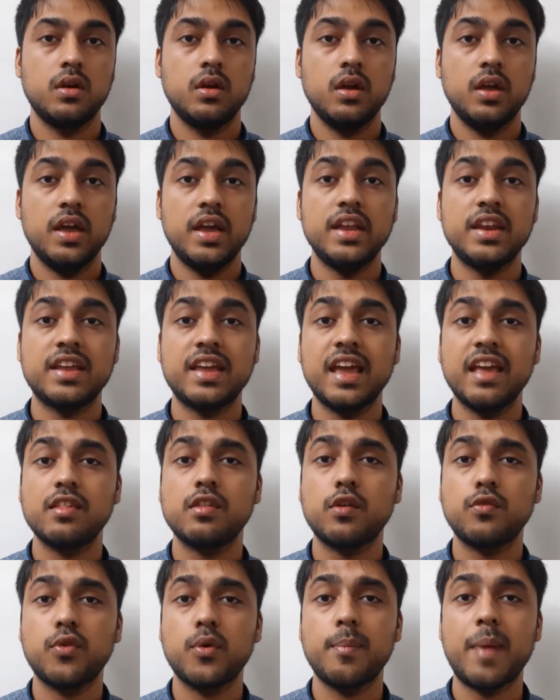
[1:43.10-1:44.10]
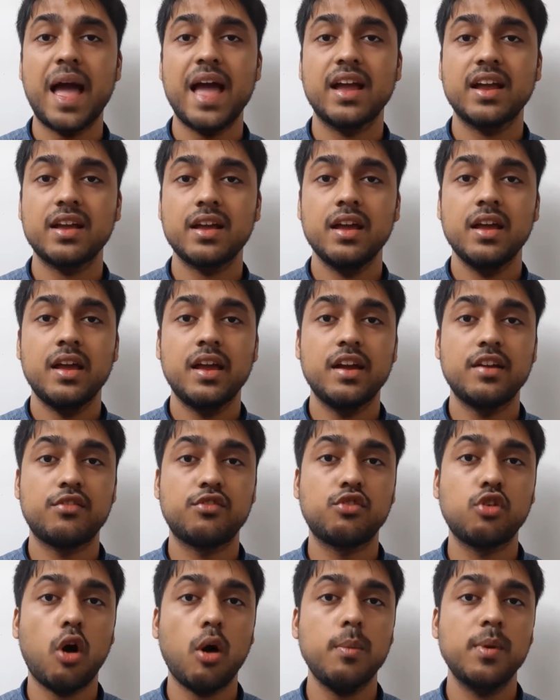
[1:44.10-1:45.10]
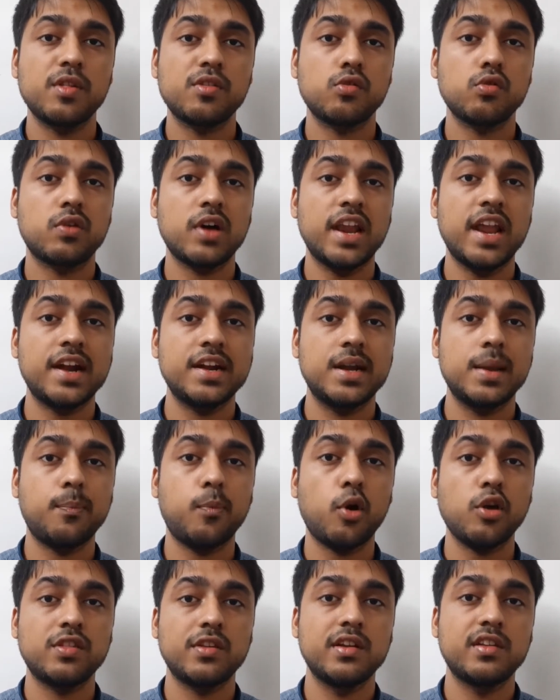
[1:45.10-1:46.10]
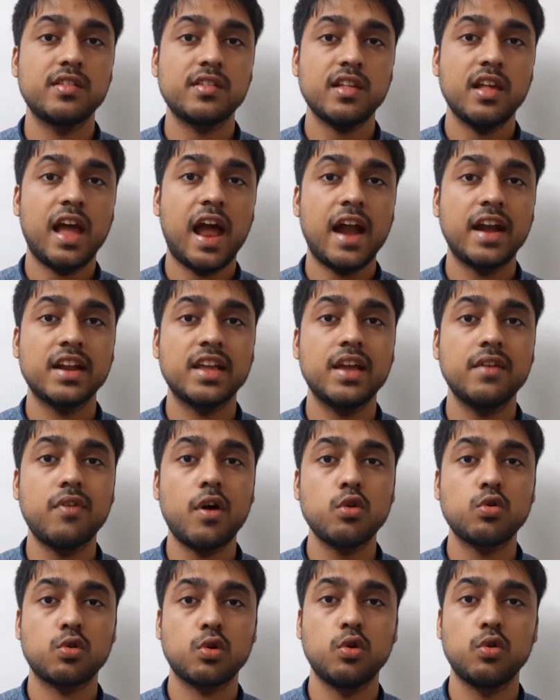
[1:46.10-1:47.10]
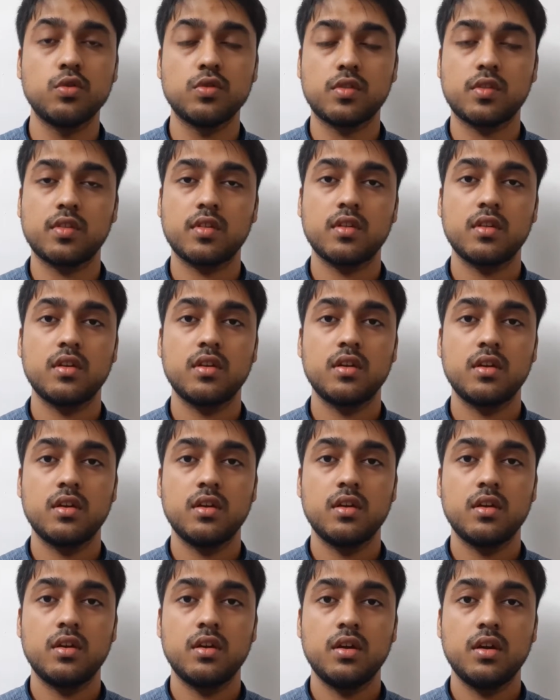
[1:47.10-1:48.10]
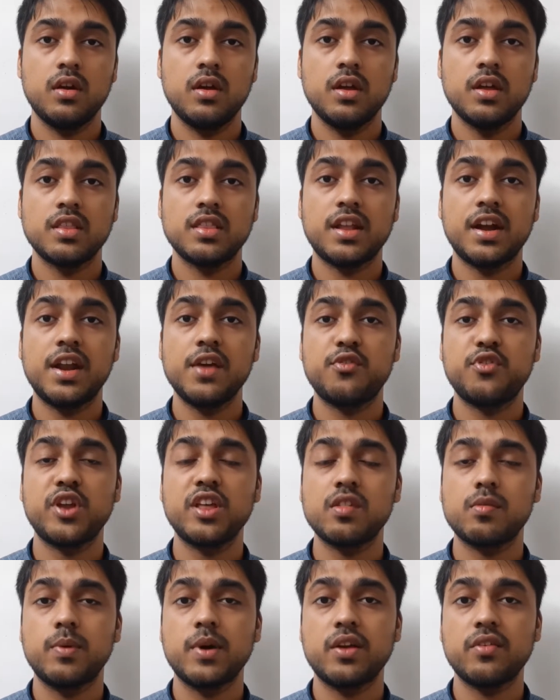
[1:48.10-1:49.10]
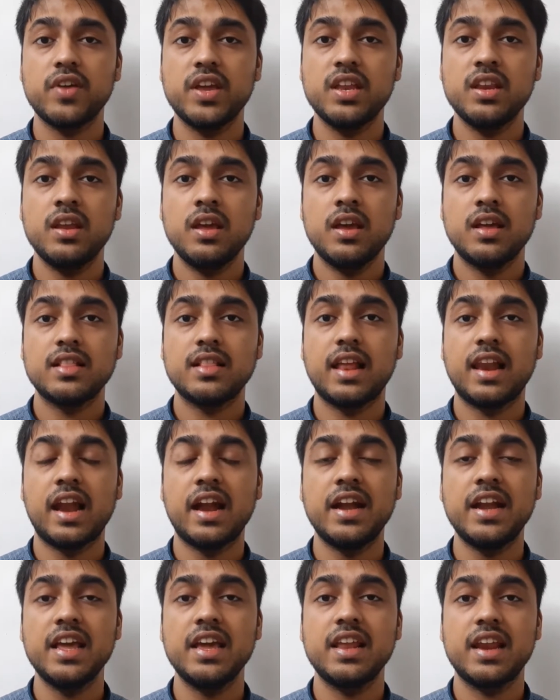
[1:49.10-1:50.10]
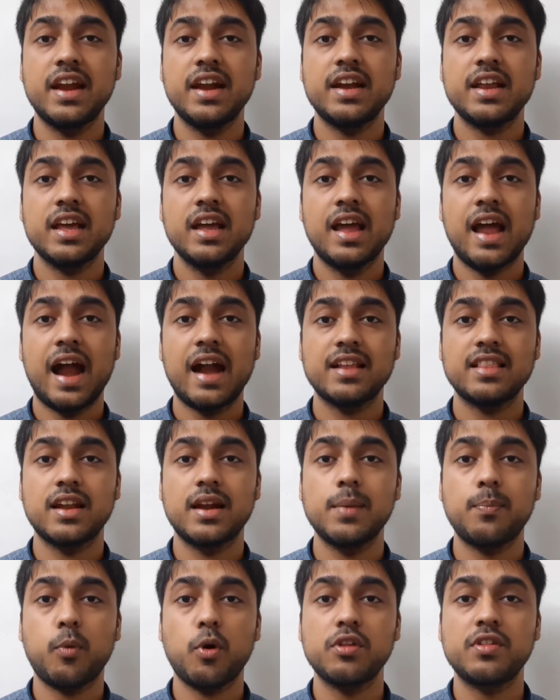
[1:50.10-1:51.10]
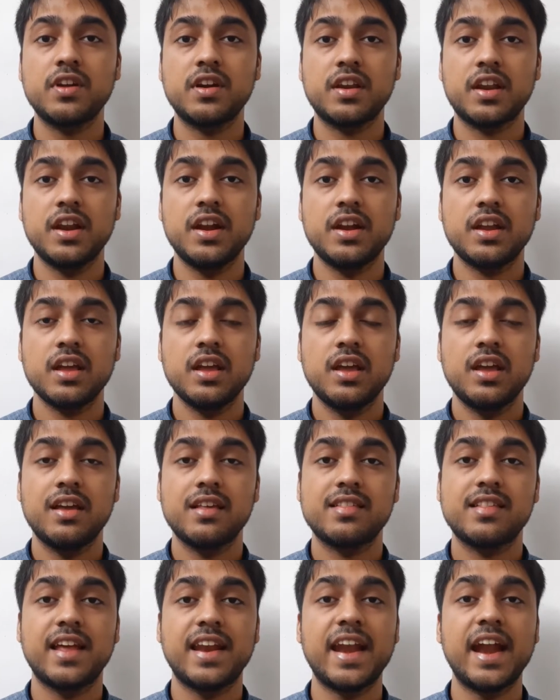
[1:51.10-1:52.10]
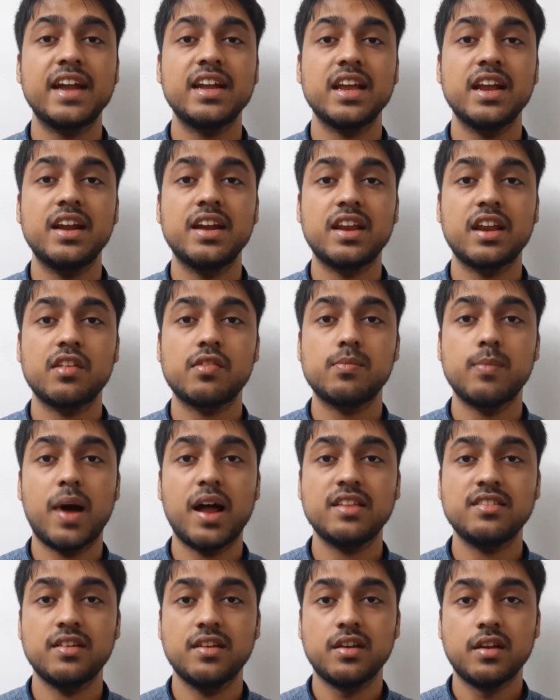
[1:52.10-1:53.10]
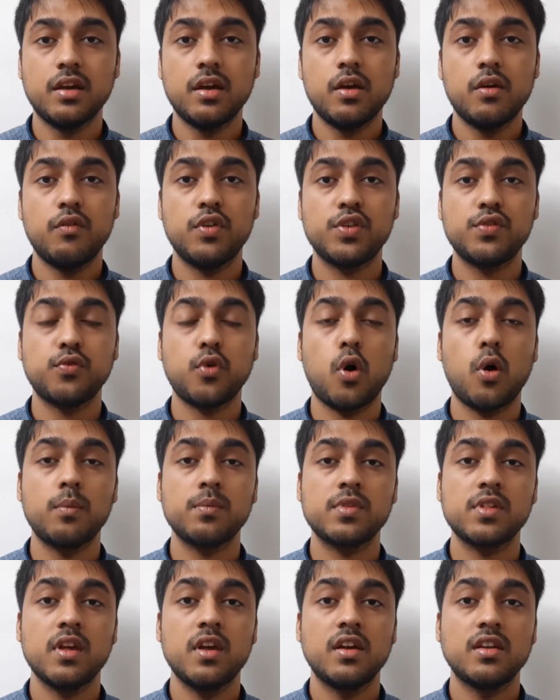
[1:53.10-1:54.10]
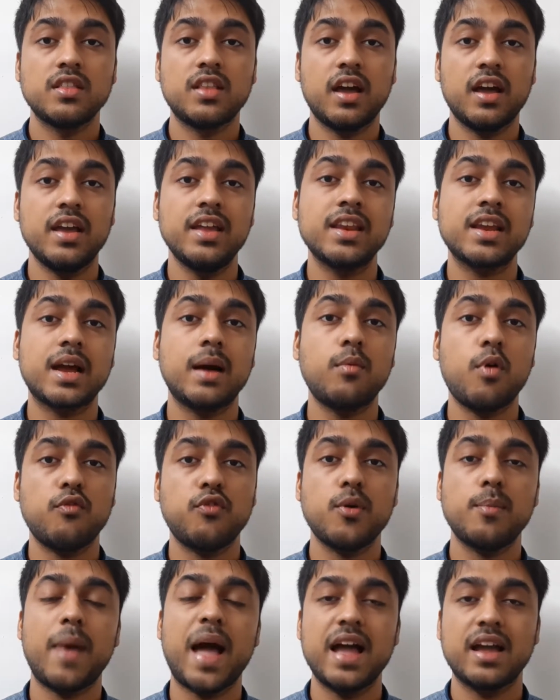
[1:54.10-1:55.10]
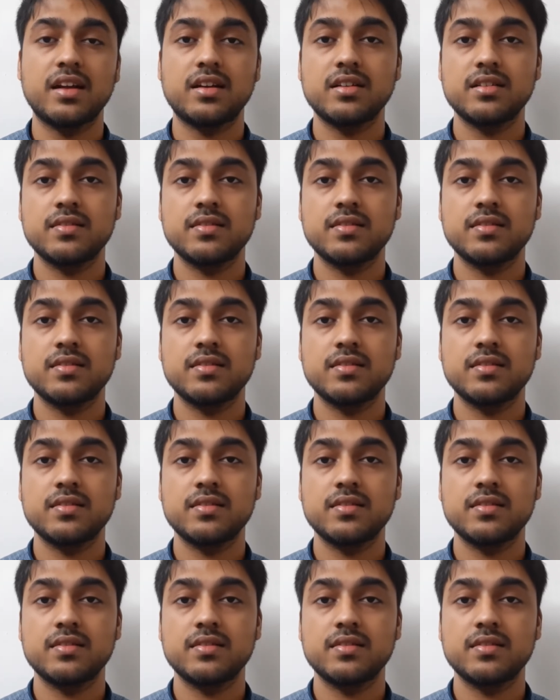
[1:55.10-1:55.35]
In case of a bank, its job is to collect deposits and give out loans. The difference between the lending rate and the deposit rate is the net interest margin, which forms the income of a bank.